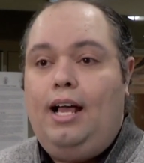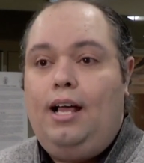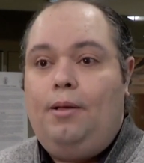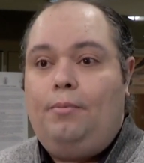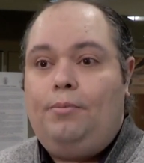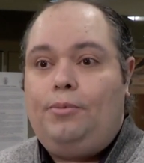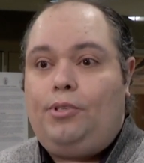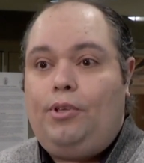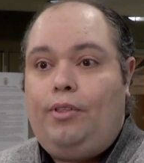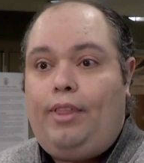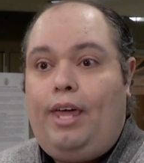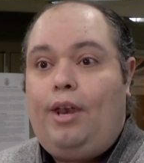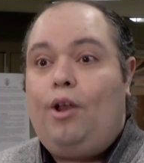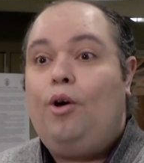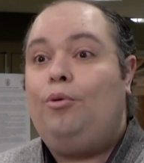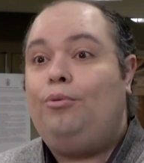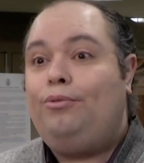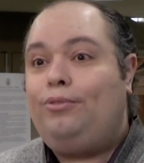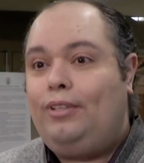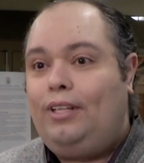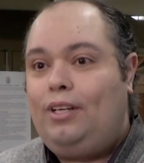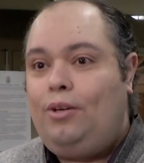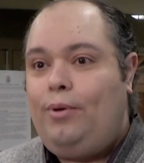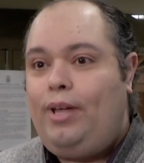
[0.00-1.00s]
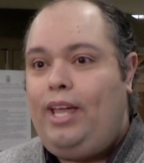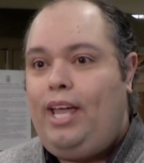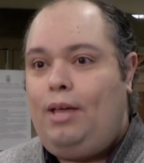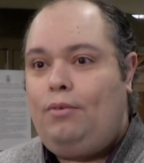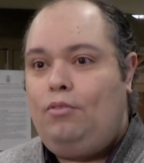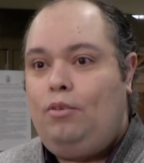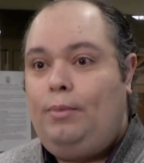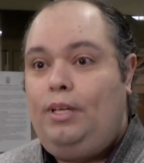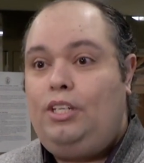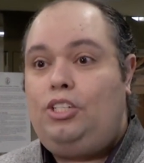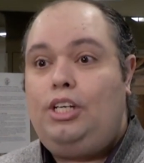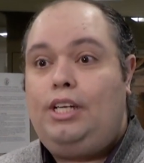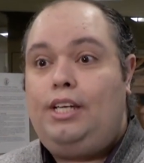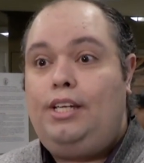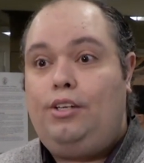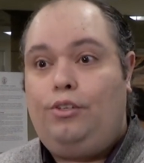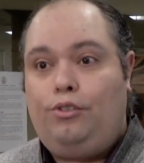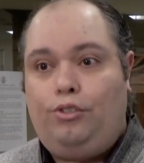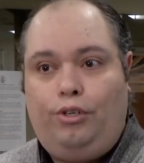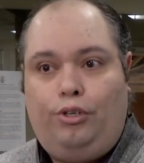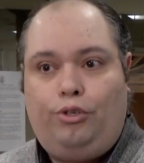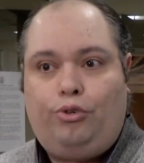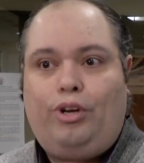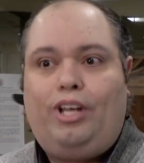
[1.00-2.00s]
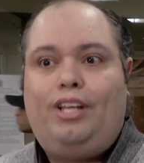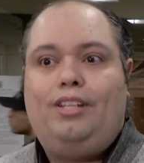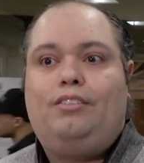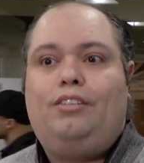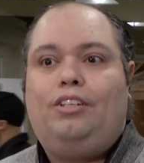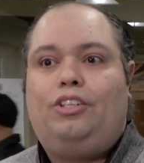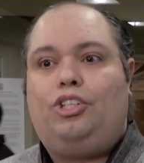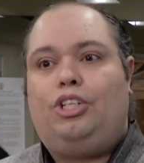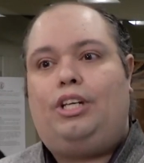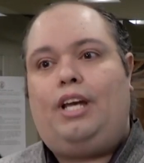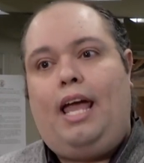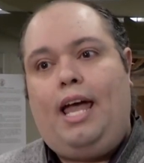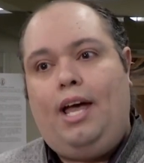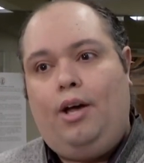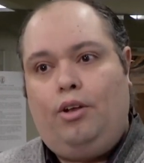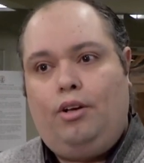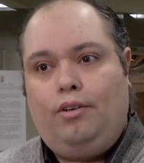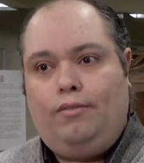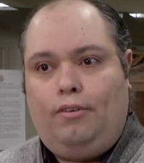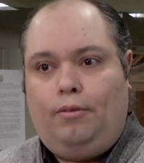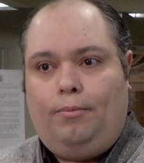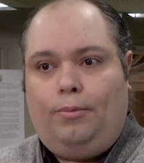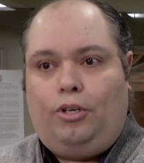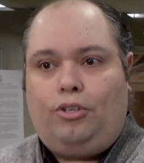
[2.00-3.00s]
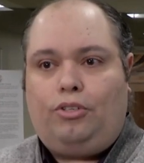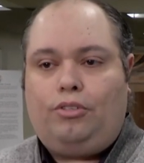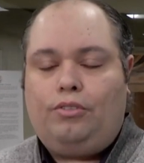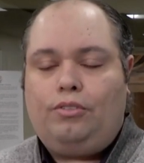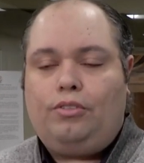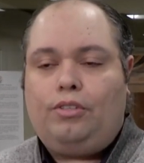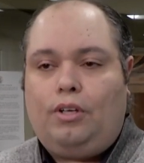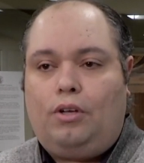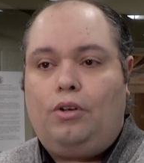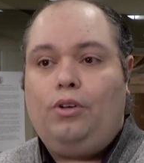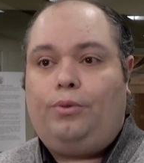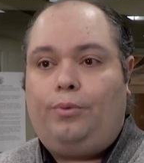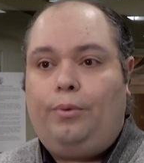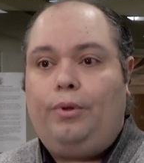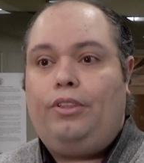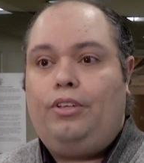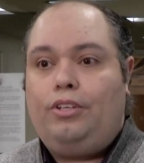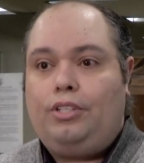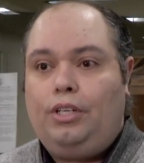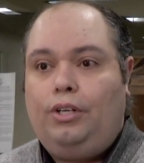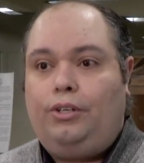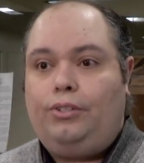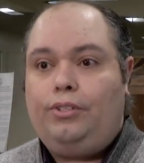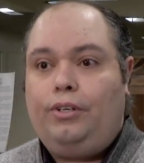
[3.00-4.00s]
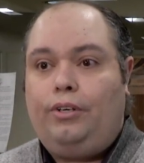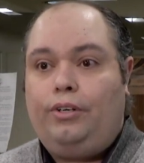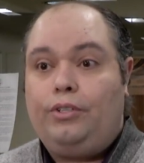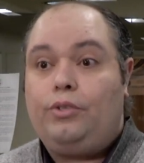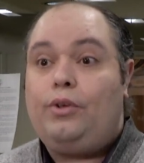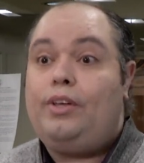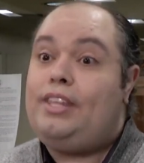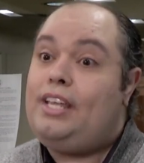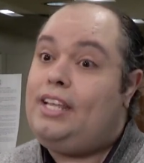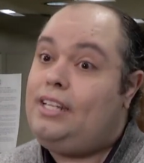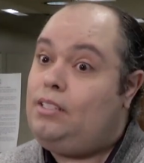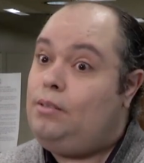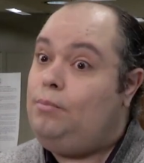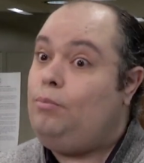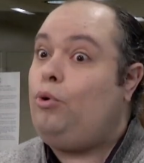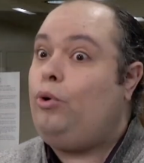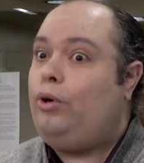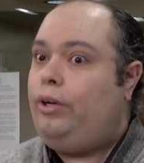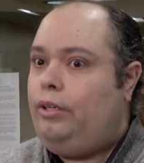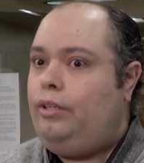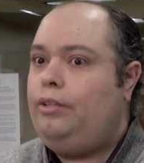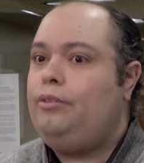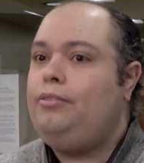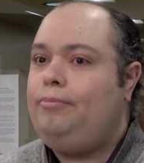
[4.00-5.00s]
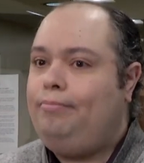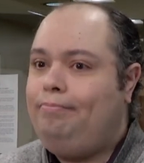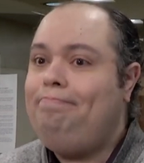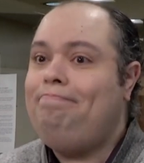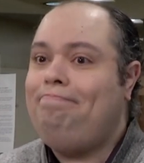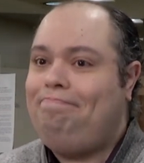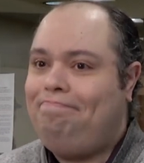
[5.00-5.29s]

um, so that hopefully we have a much easier transition out of emergency cold weather shelter. So I think it's important.